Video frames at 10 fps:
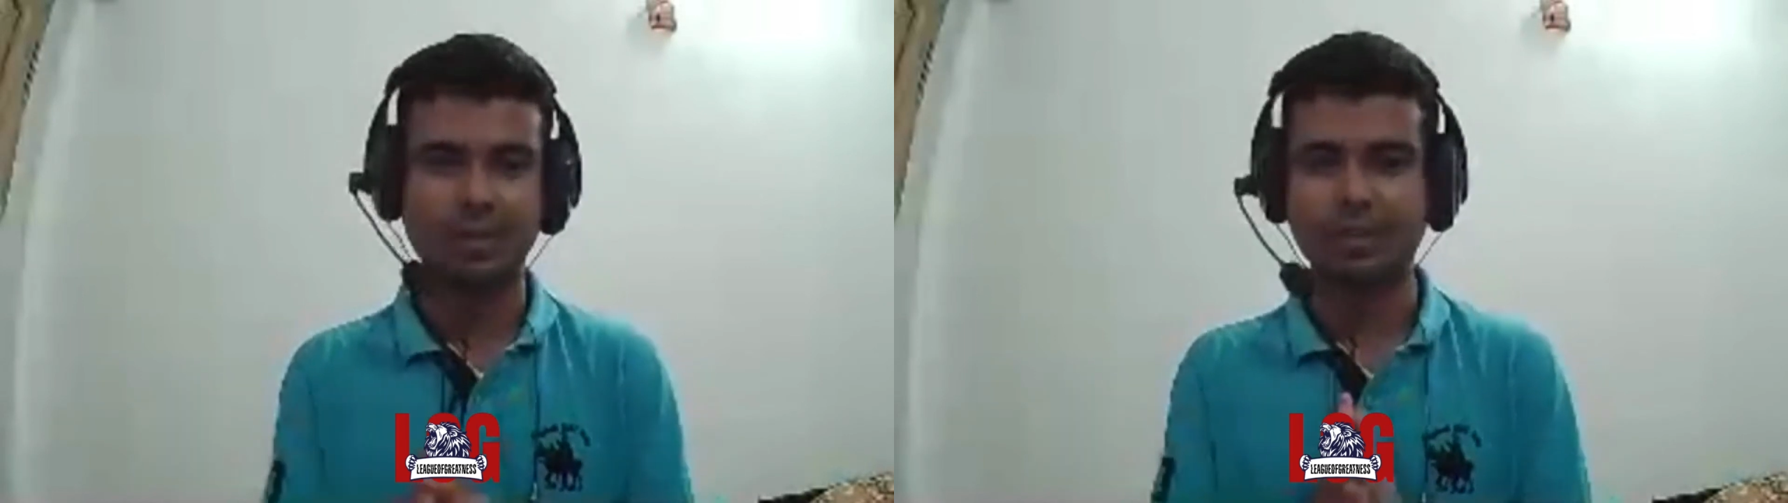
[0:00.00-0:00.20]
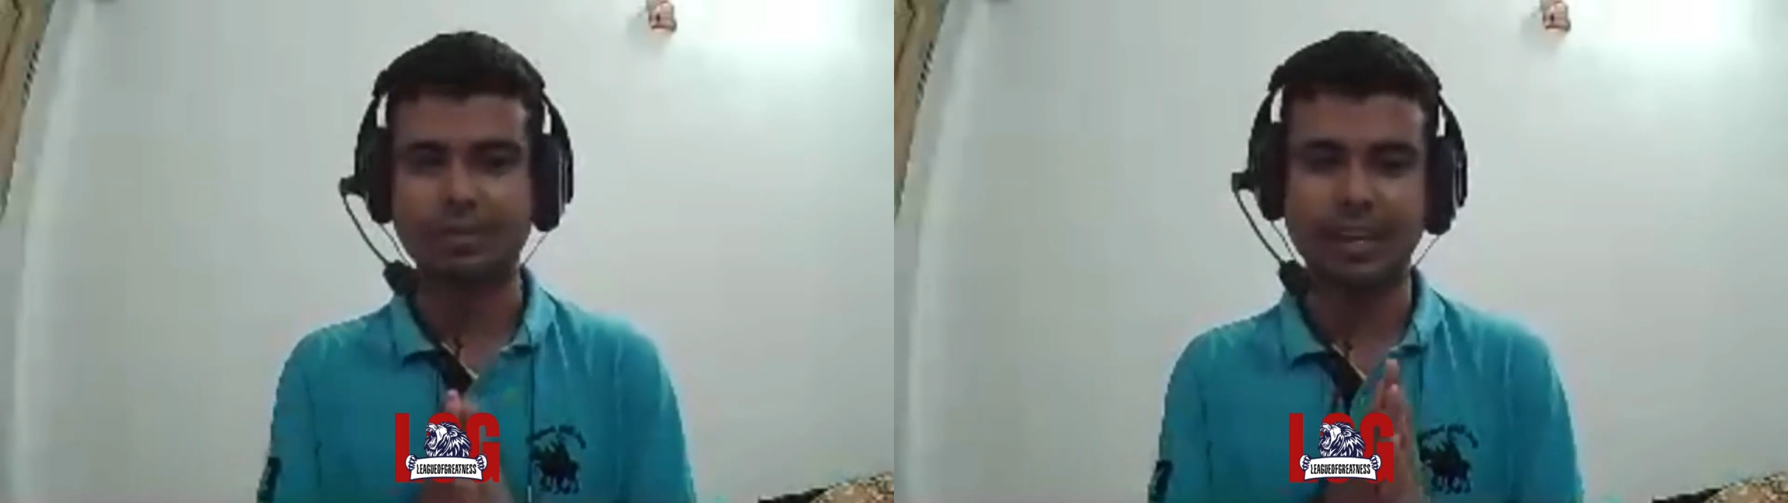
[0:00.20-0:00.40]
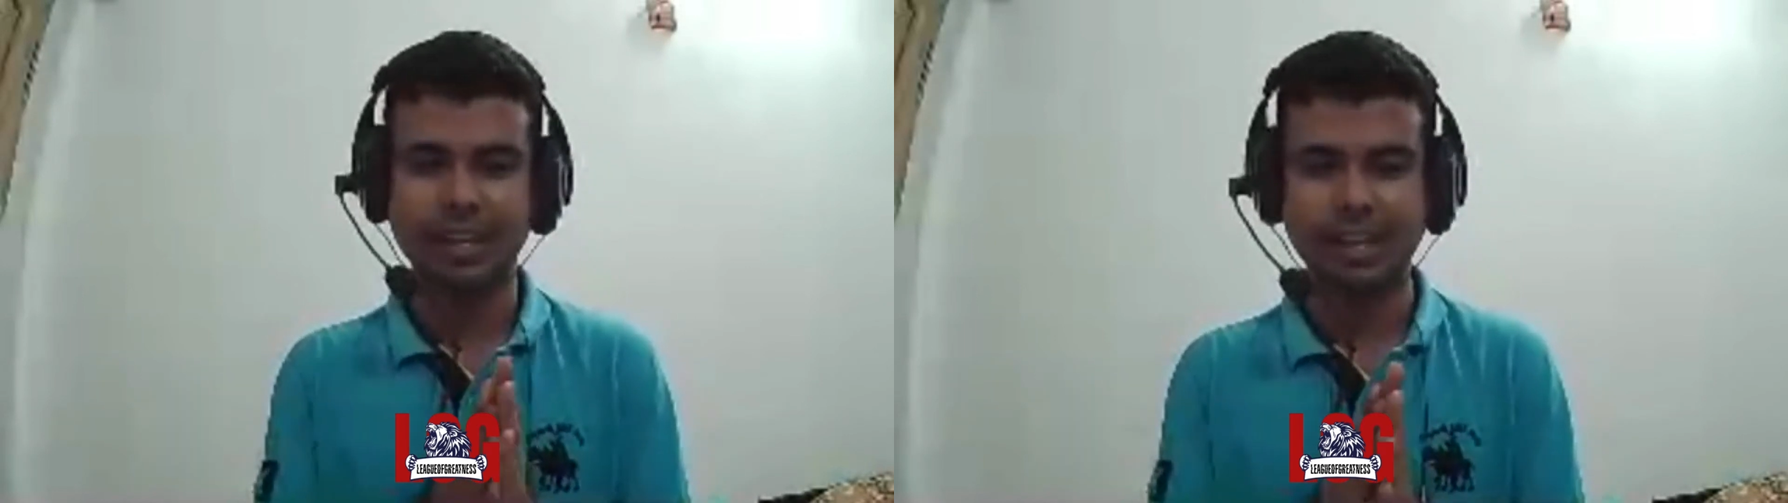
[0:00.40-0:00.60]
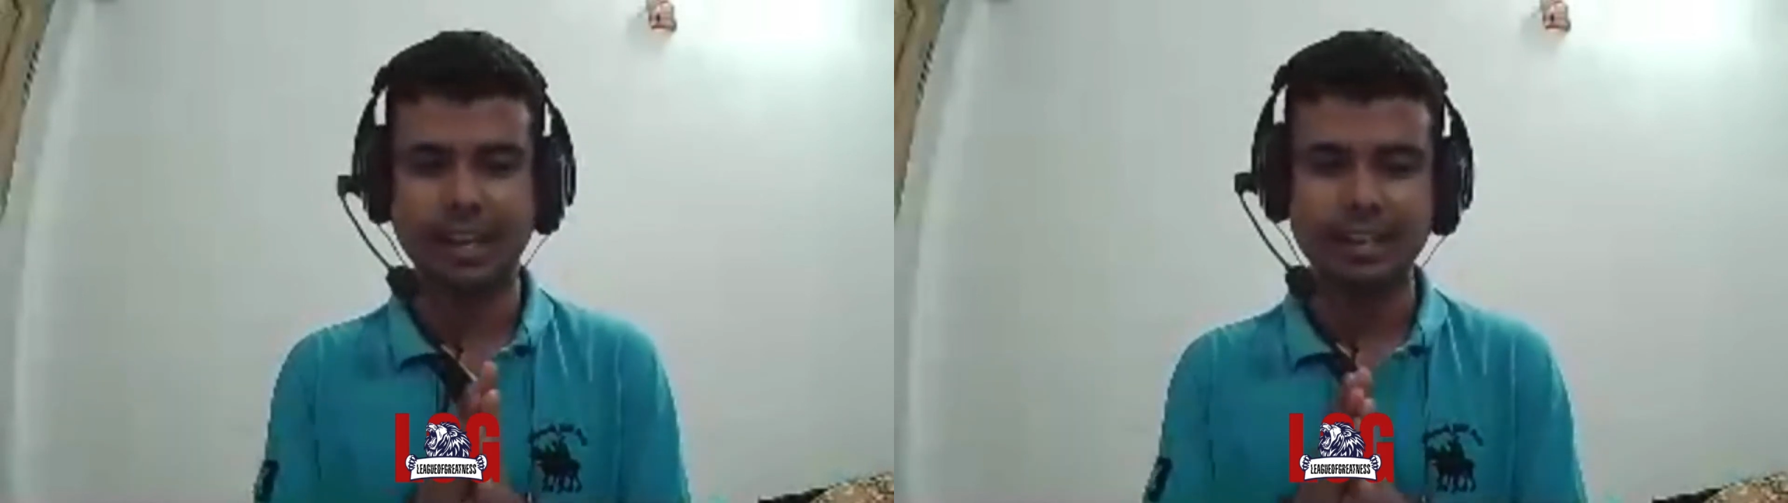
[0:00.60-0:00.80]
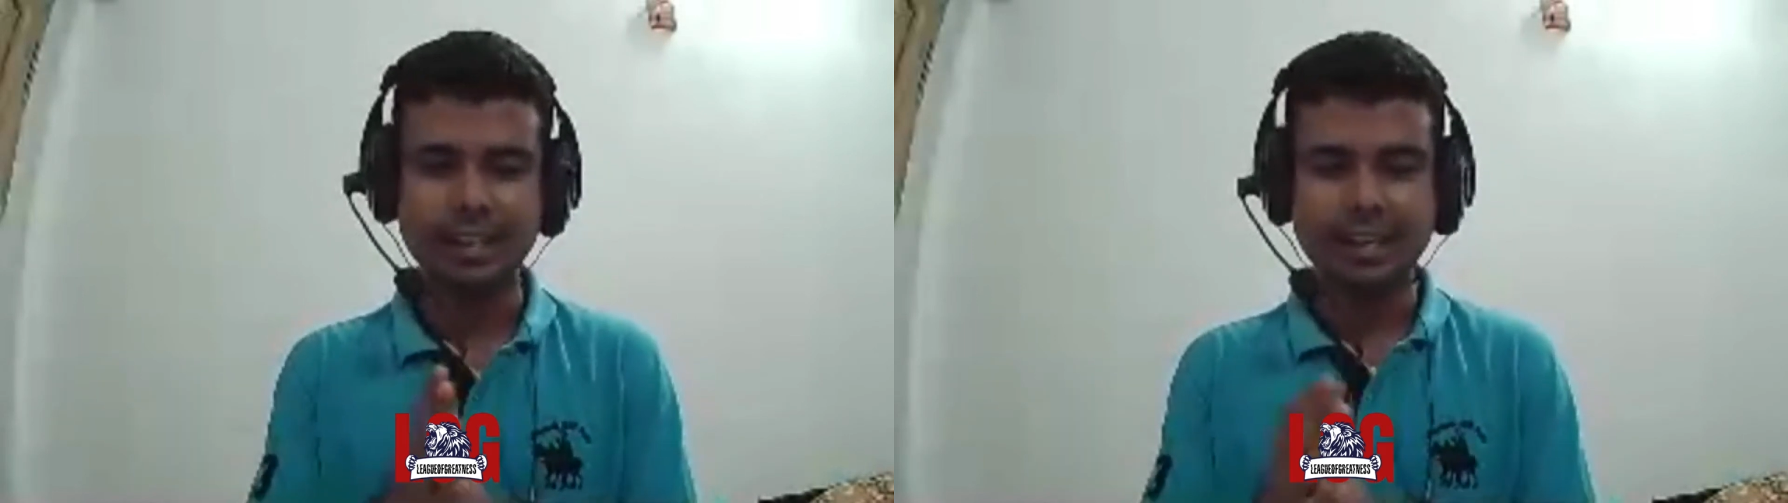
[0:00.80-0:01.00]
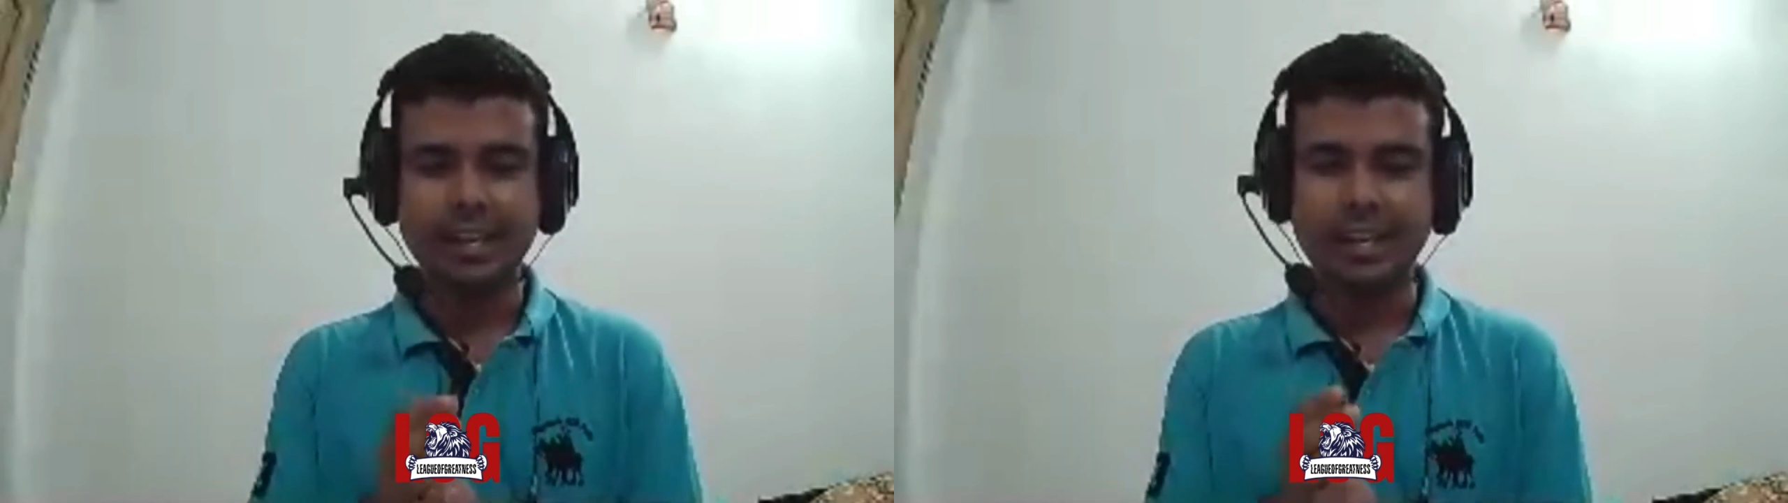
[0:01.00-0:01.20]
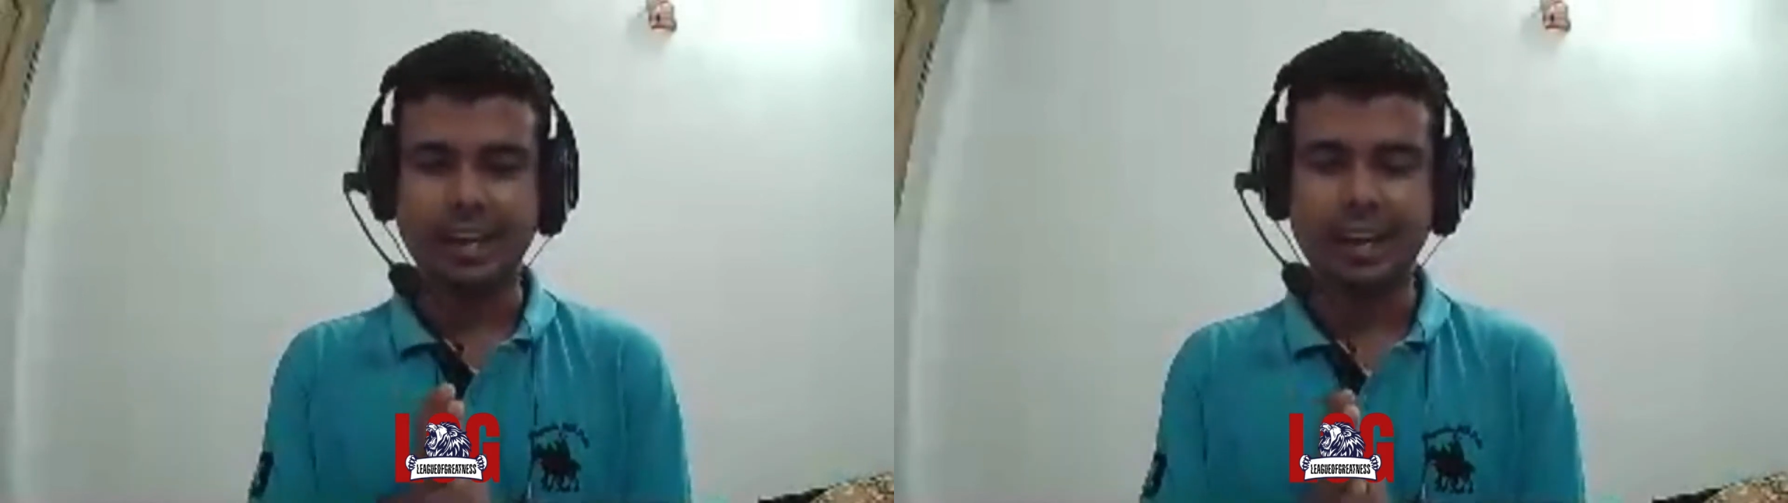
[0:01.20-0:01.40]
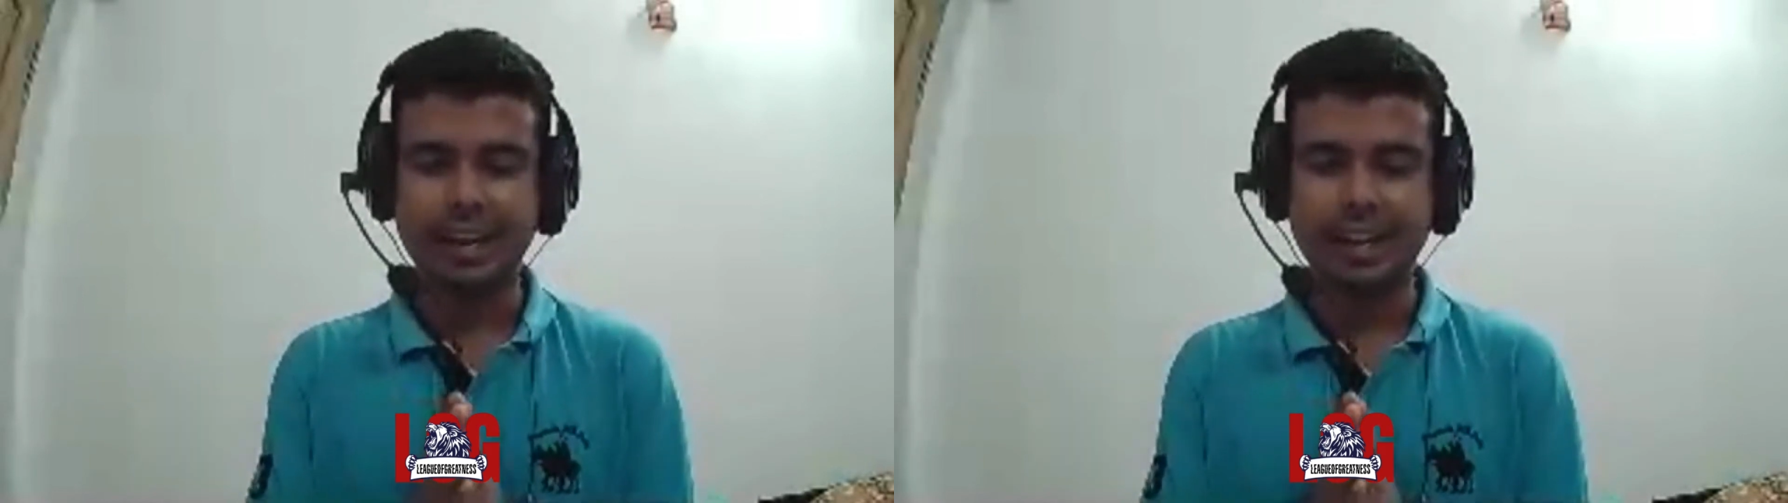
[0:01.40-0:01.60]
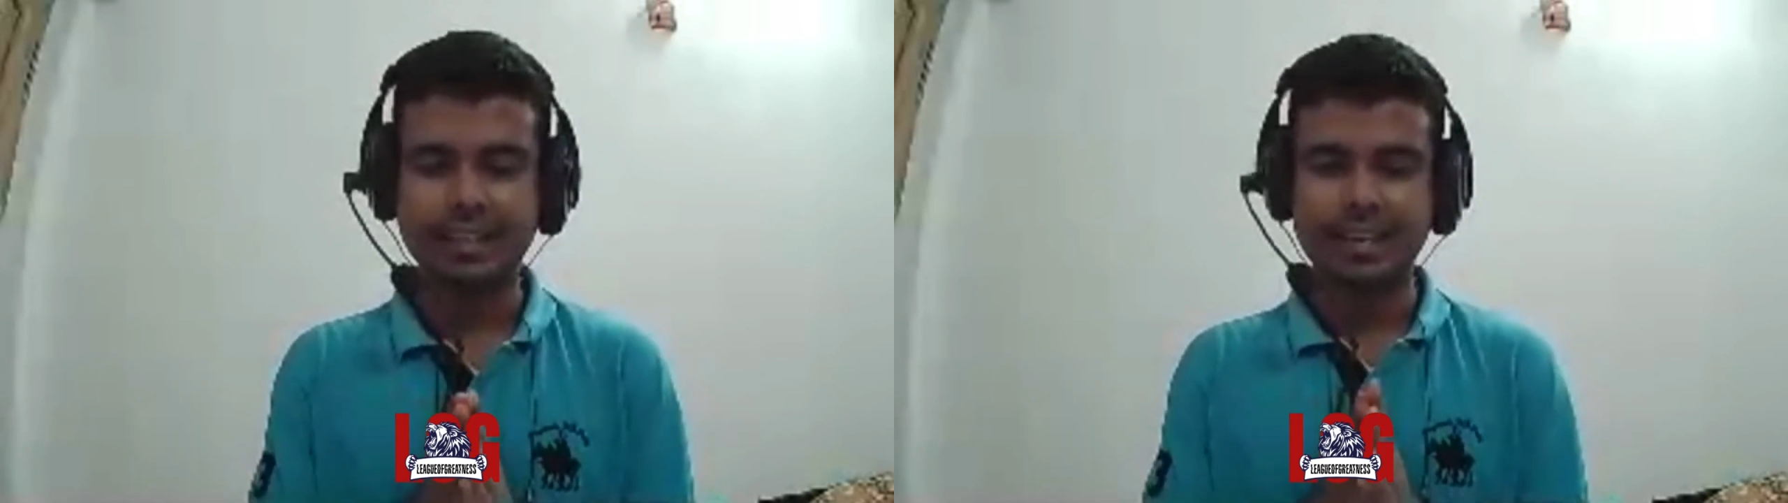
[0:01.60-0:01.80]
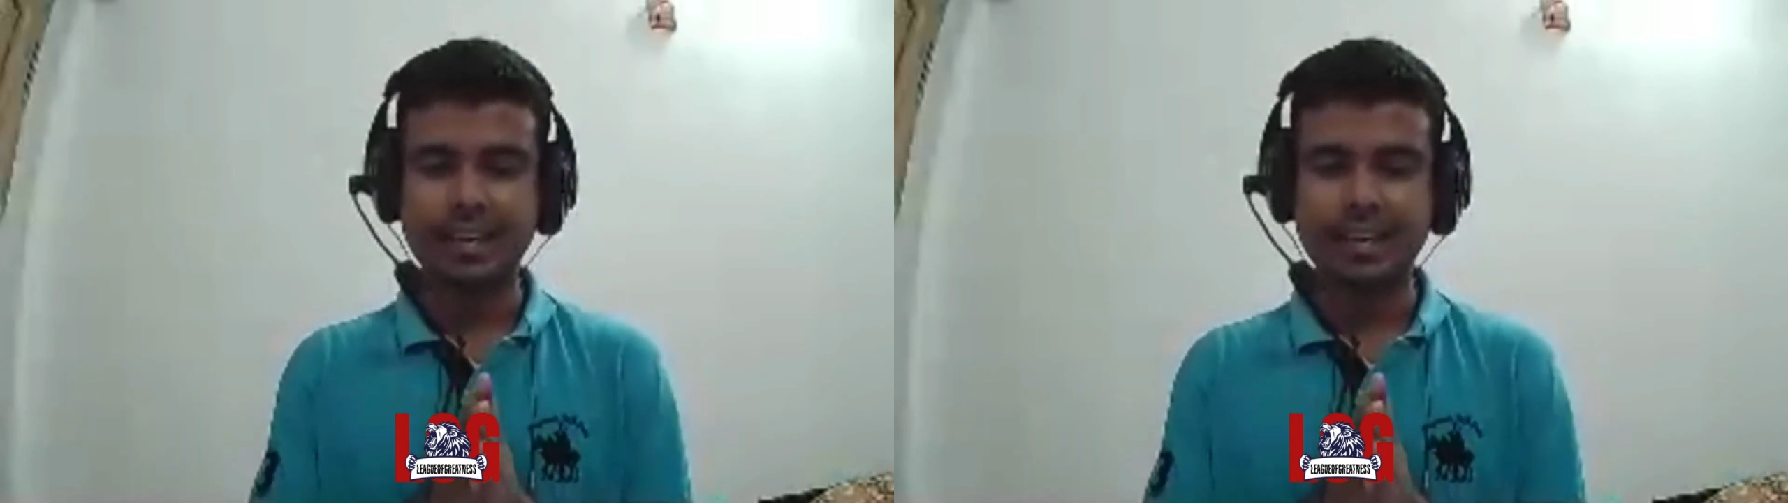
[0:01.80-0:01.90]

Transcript: something like that, and